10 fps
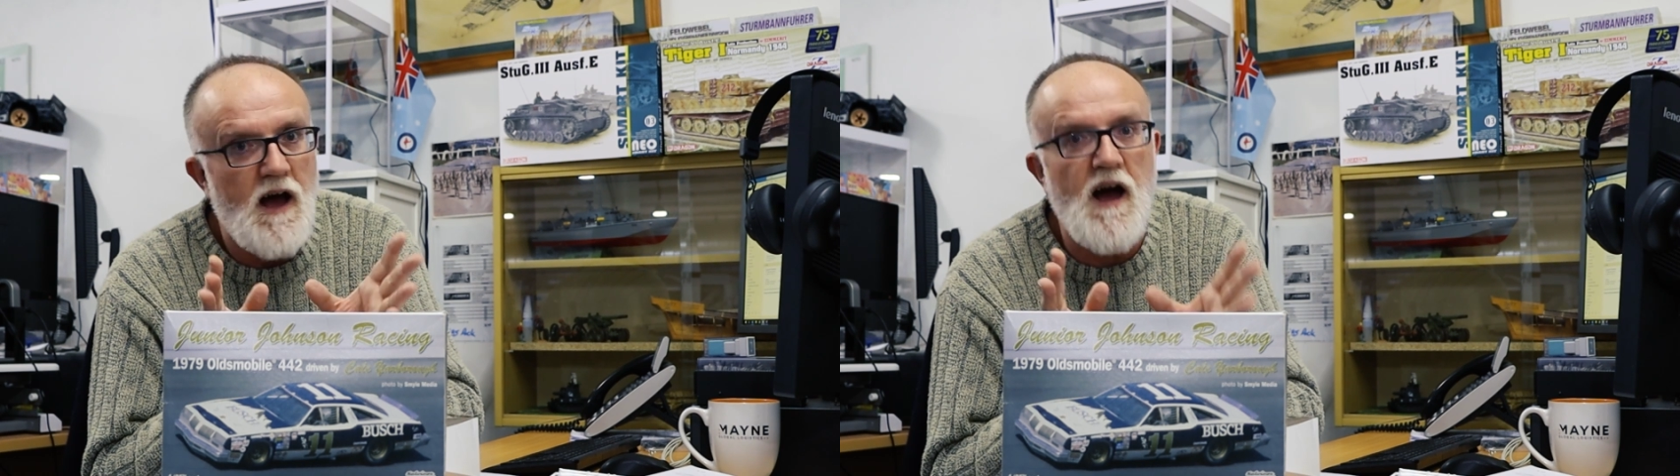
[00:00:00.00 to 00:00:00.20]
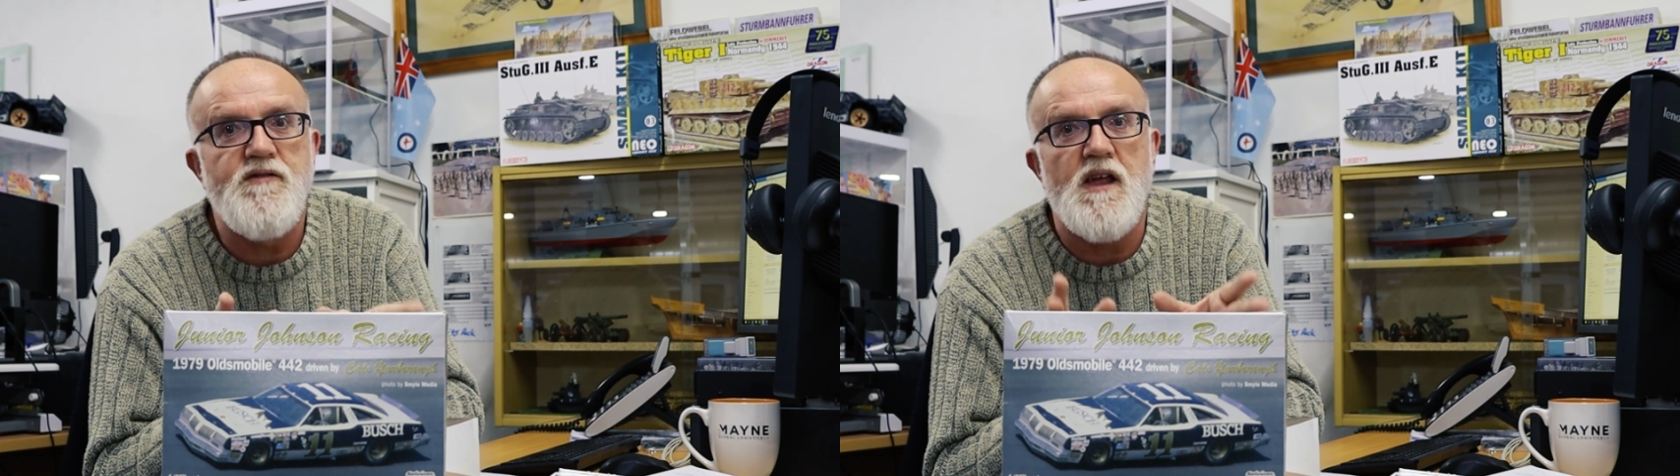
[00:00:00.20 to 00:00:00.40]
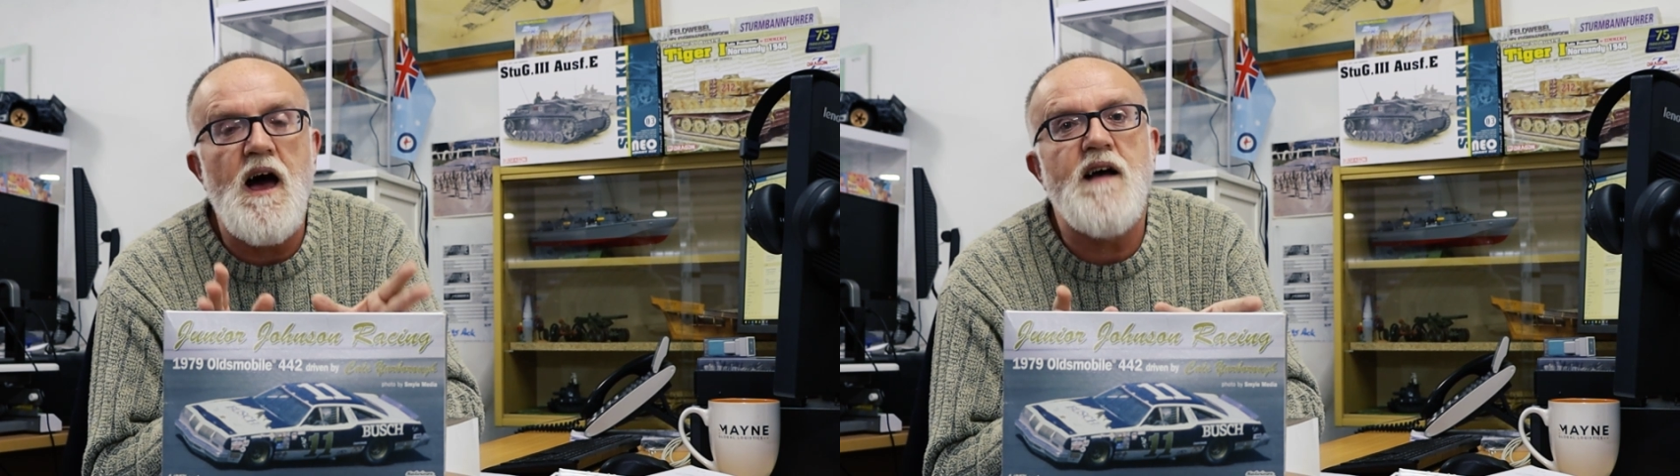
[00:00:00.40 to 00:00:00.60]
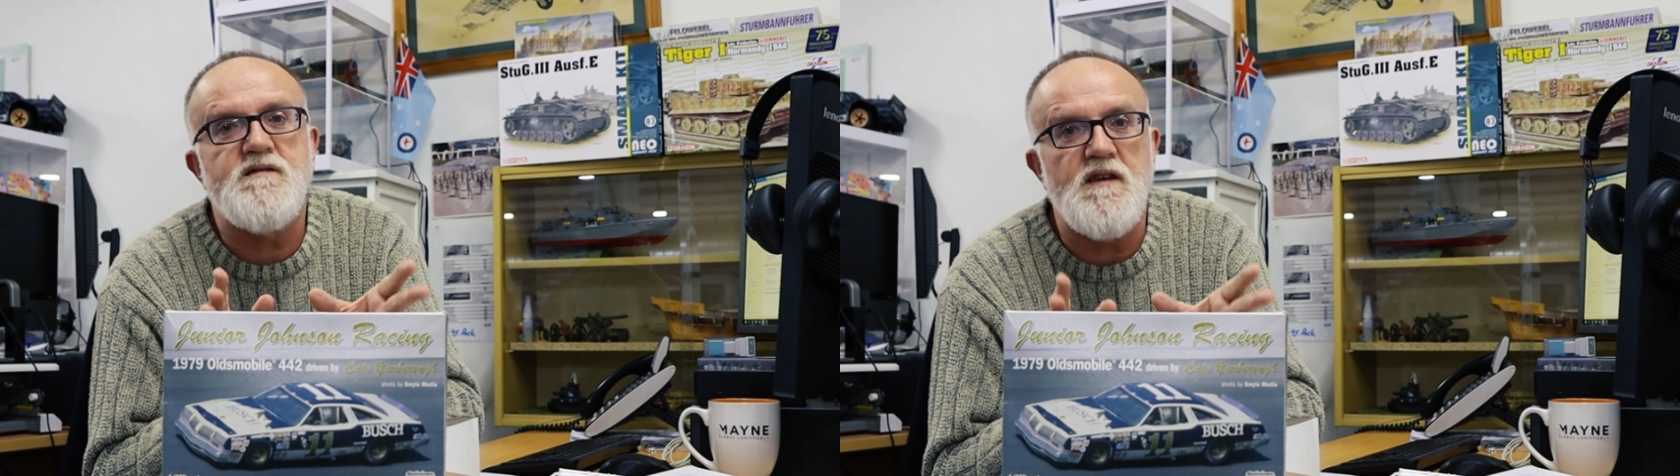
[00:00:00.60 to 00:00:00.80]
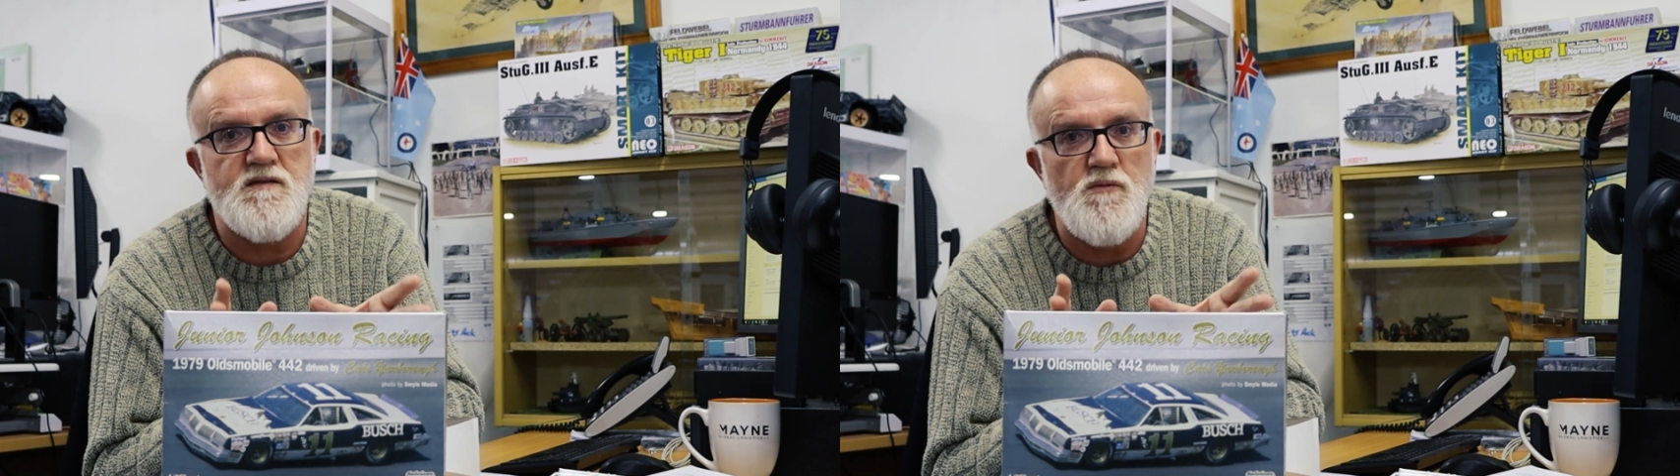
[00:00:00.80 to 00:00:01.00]
over the
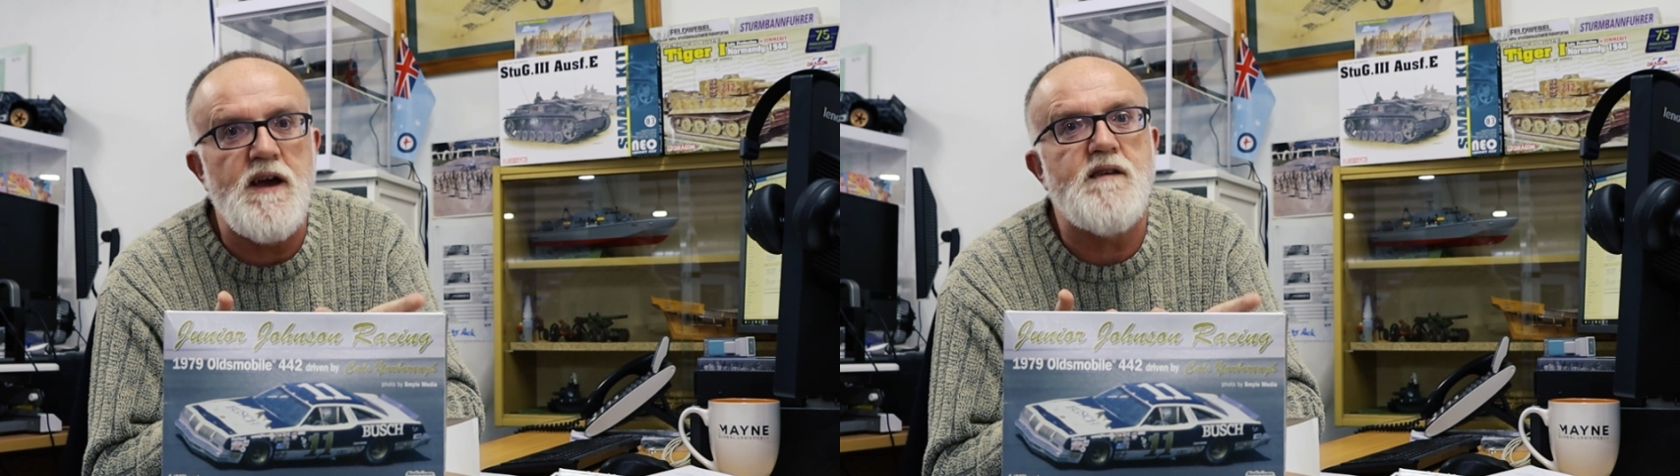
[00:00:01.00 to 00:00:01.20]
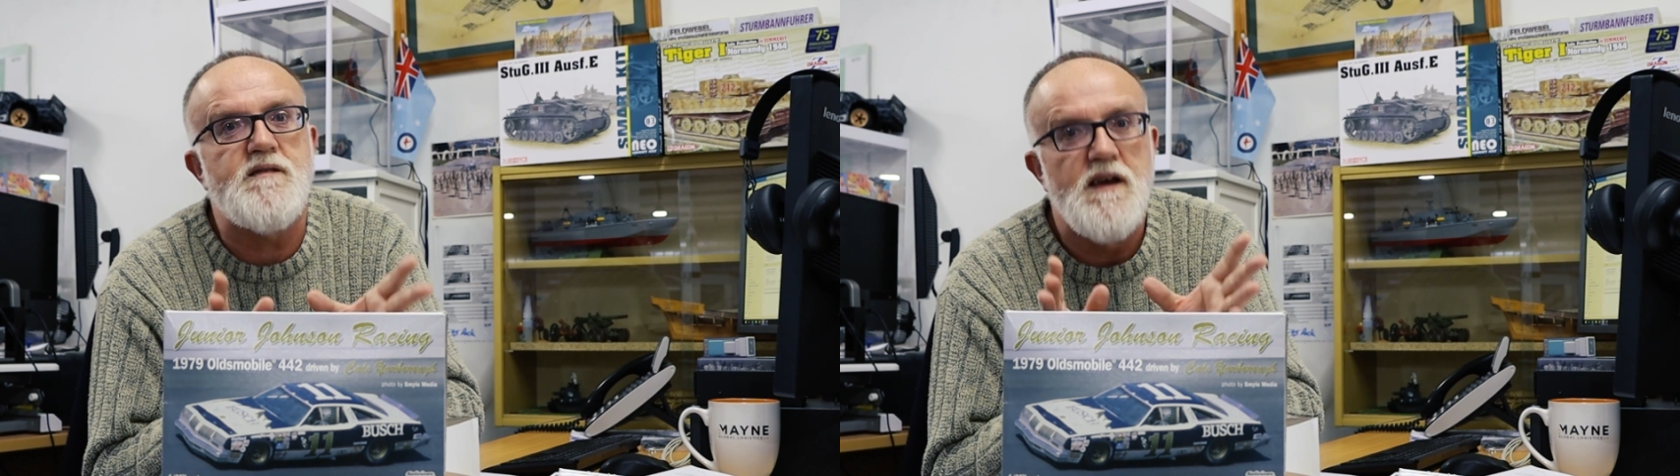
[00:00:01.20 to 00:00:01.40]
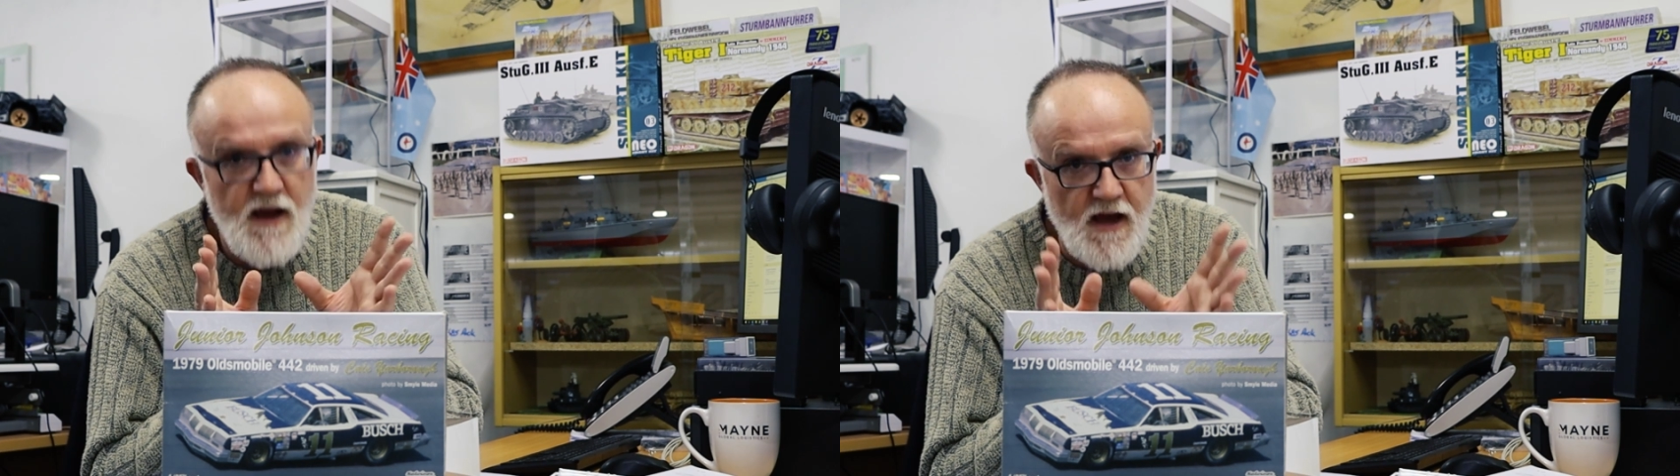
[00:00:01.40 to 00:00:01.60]
last 6 weeks,